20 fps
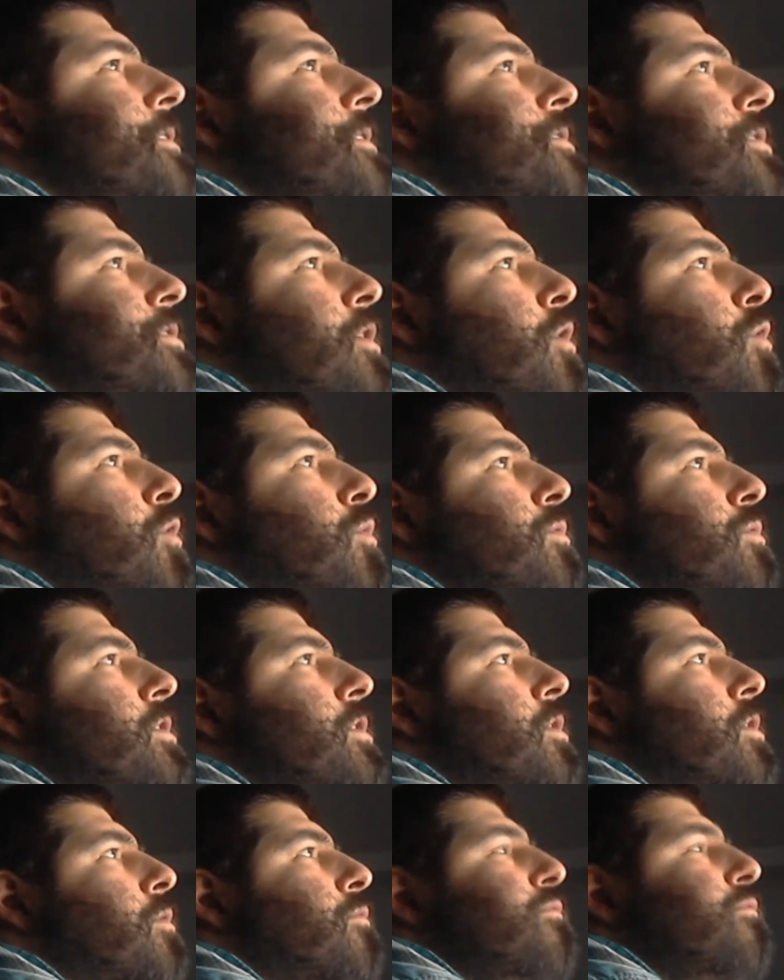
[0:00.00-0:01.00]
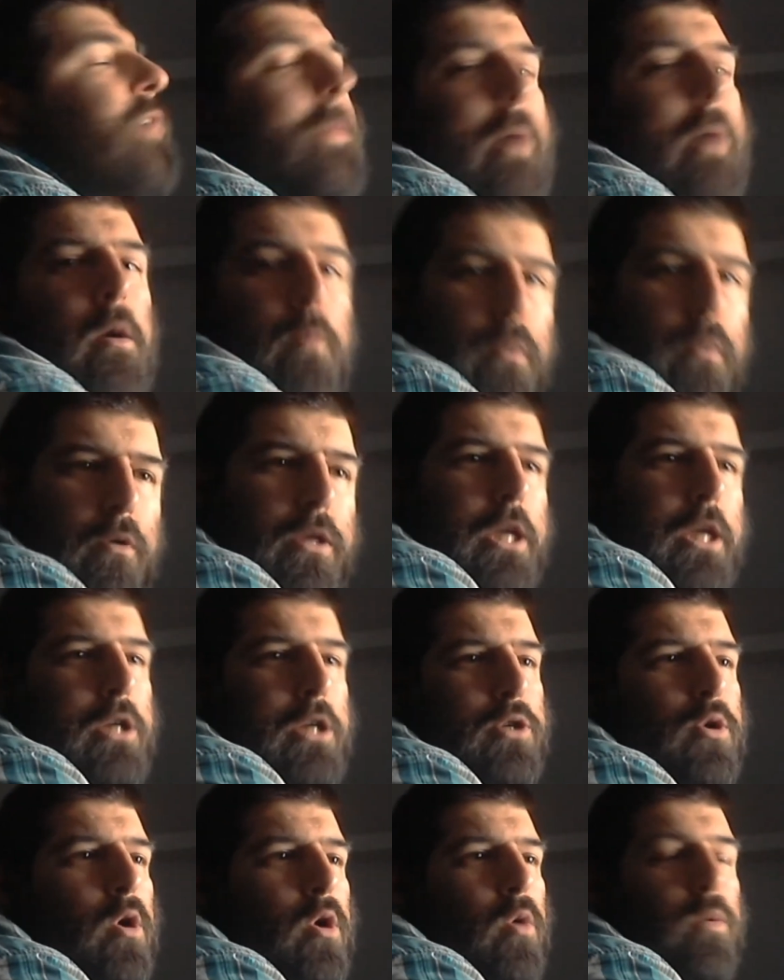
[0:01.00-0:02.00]
And so, you know, female
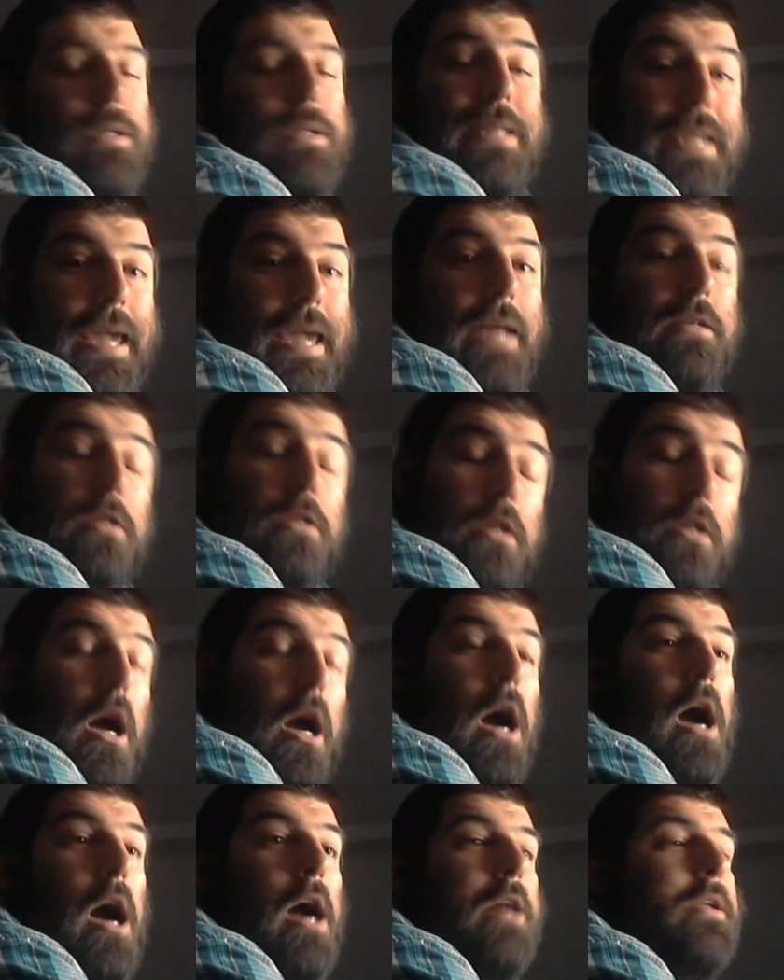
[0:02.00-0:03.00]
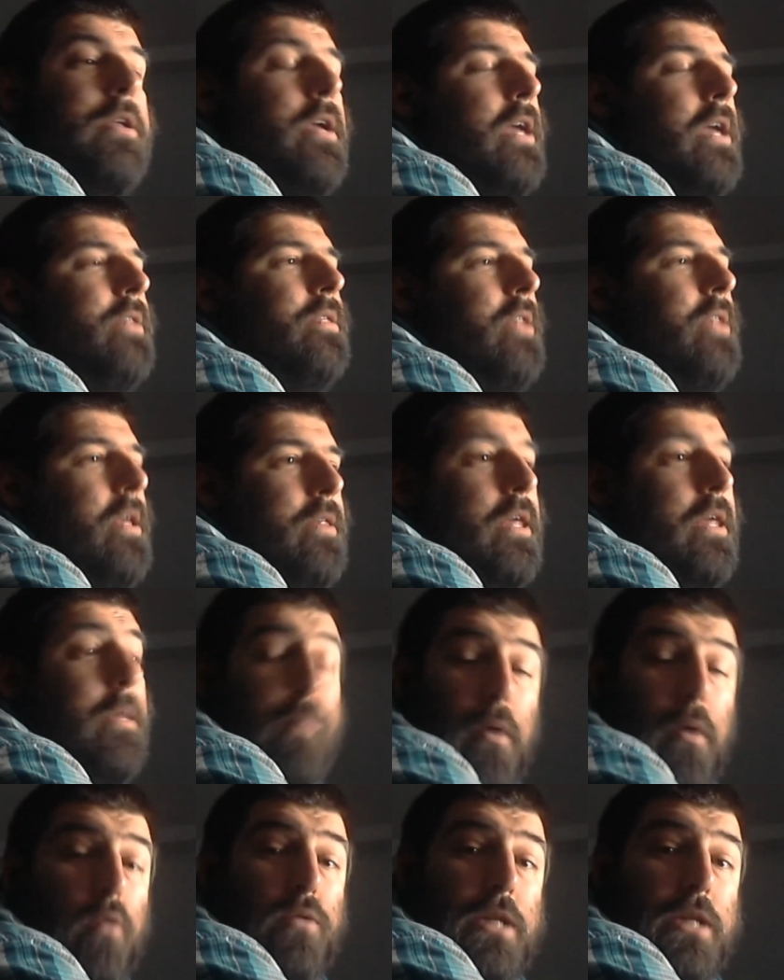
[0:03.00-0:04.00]
birth control was against God and, and
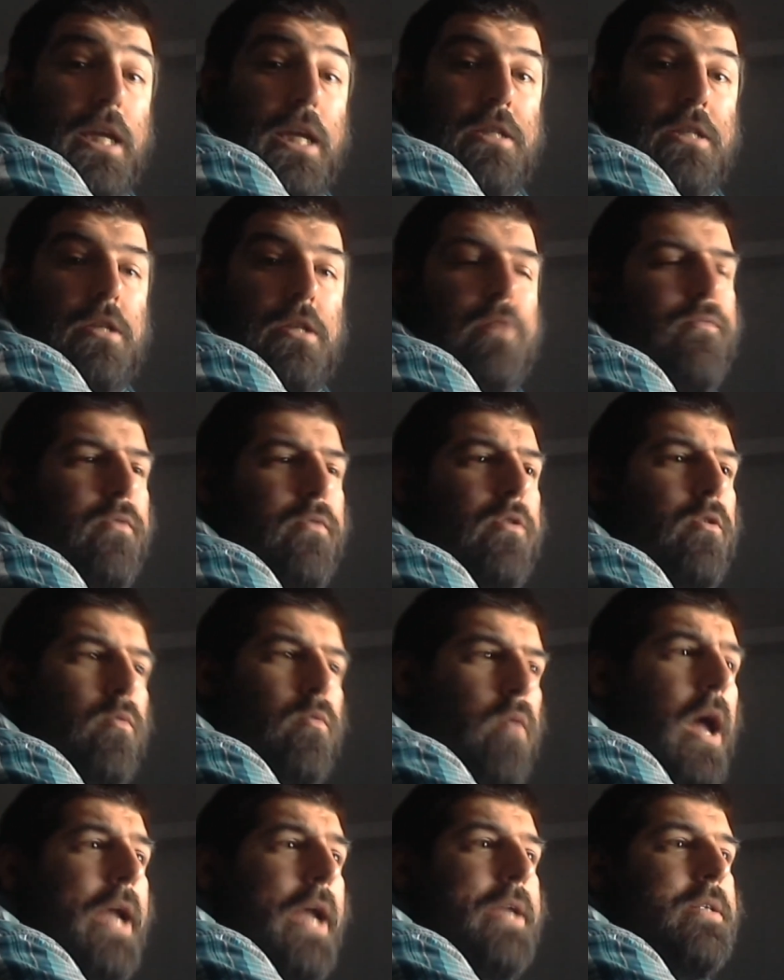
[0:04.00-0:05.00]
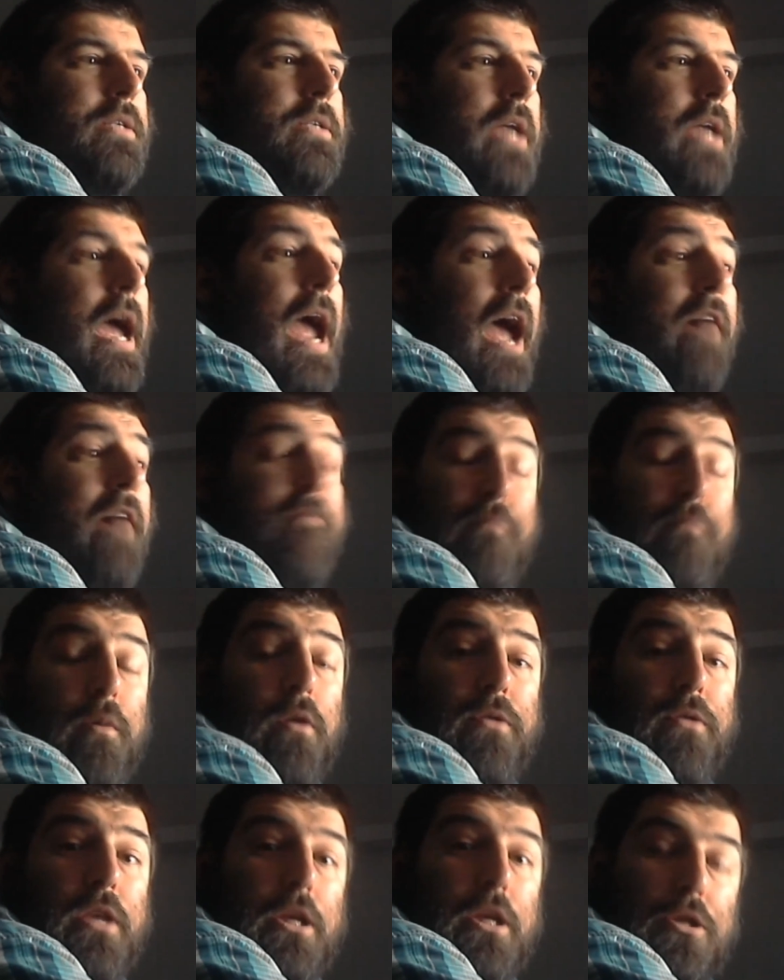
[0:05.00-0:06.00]
they protested for the right to
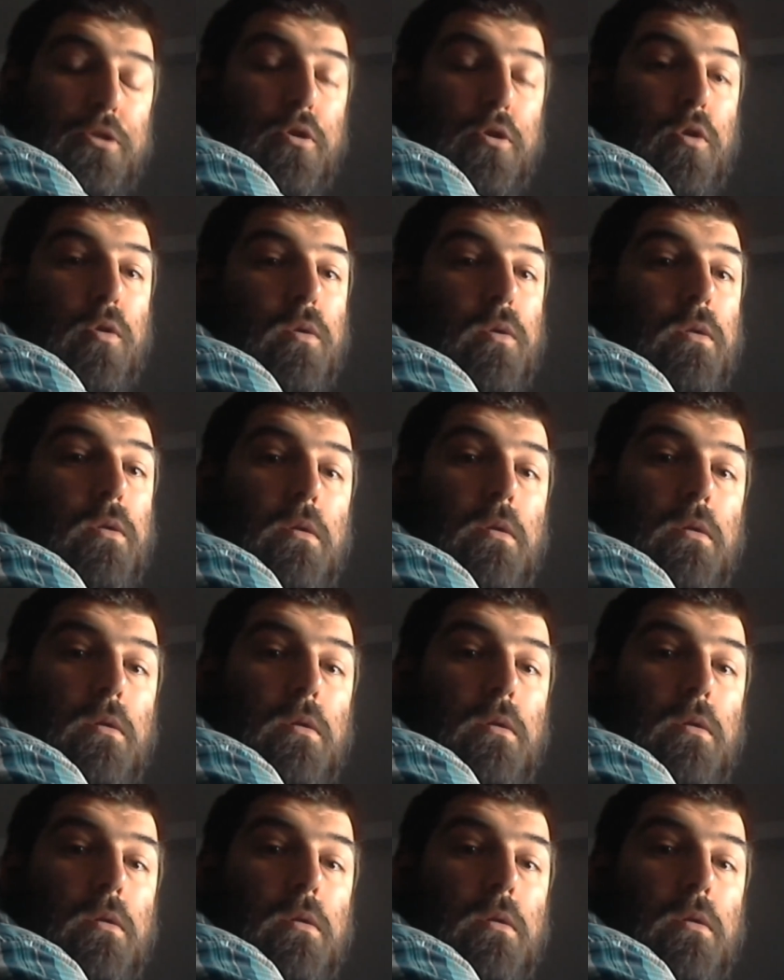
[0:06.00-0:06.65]
have birth control.